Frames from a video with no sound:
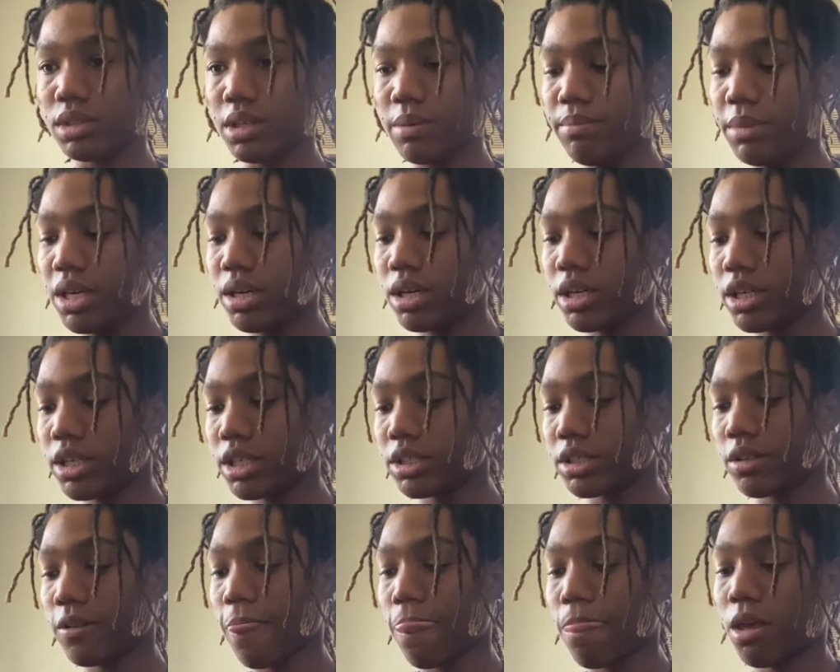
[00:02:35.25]
Because
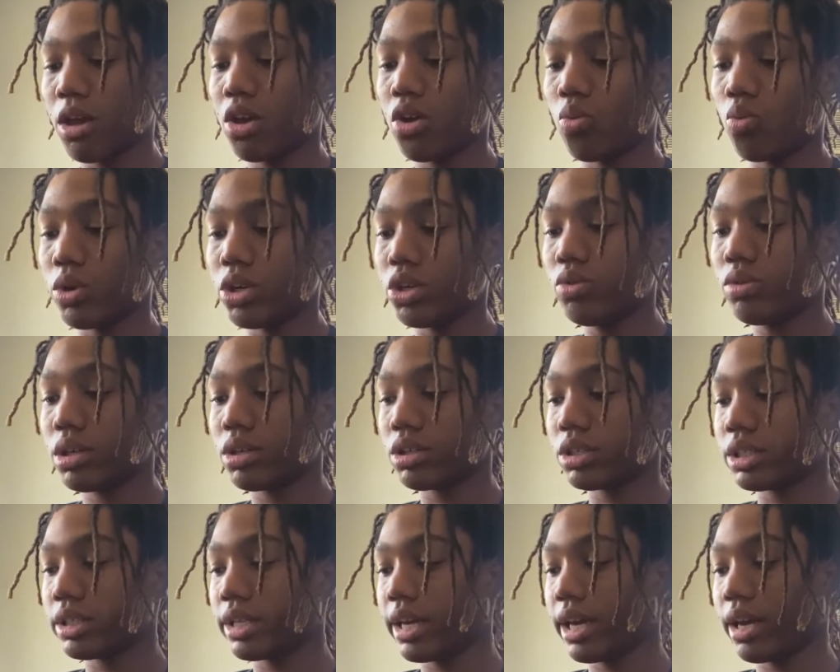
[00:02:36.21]
when you
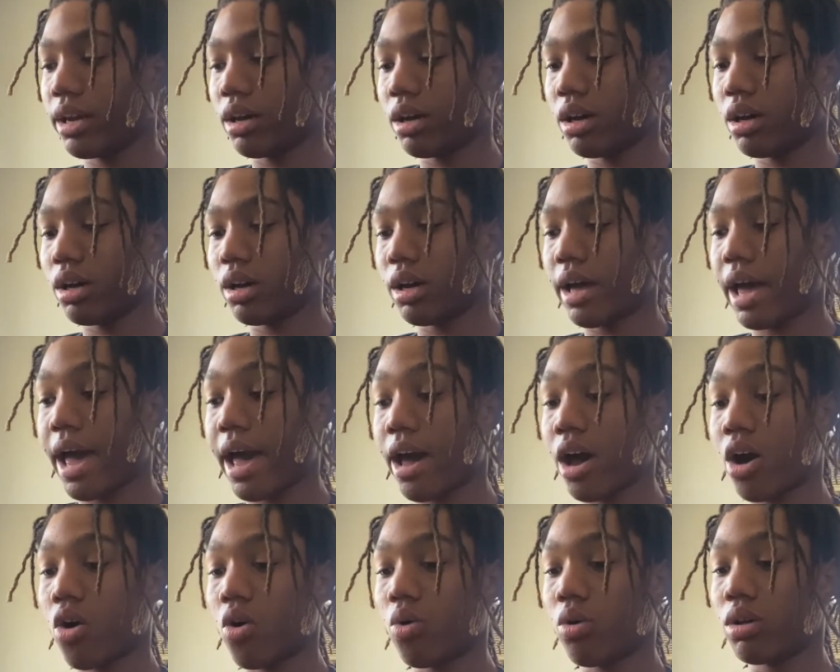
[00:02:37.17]
understand
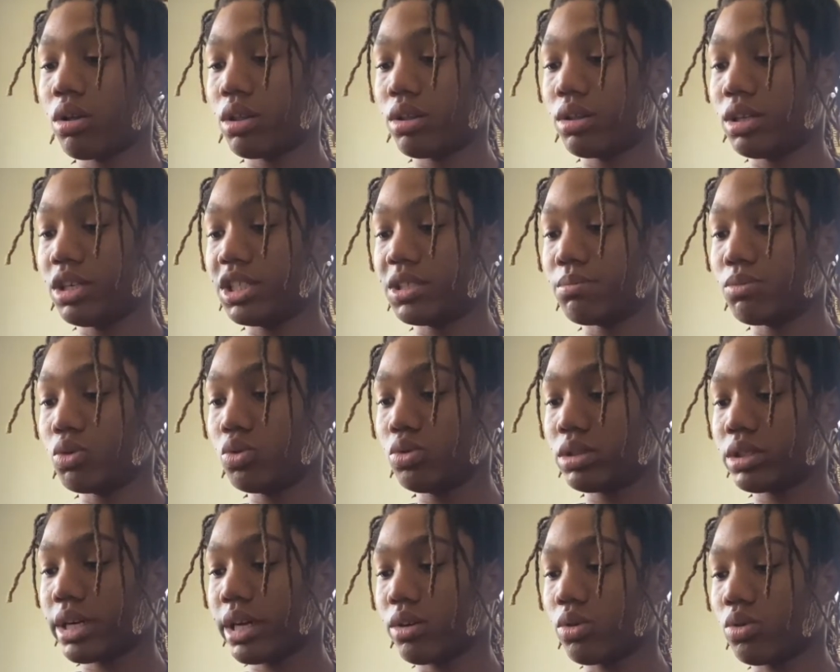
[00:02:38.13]
how these moon
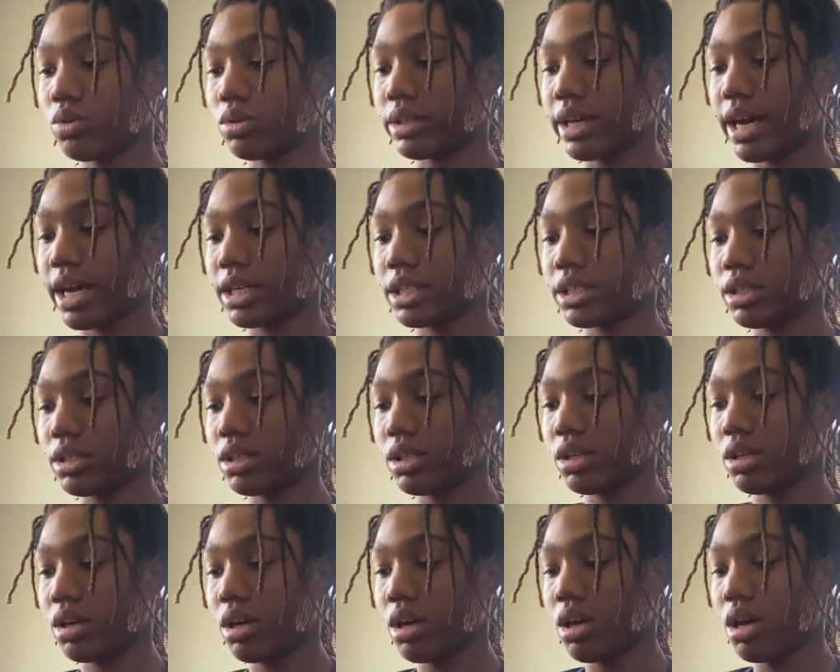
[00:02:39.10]
cycles actually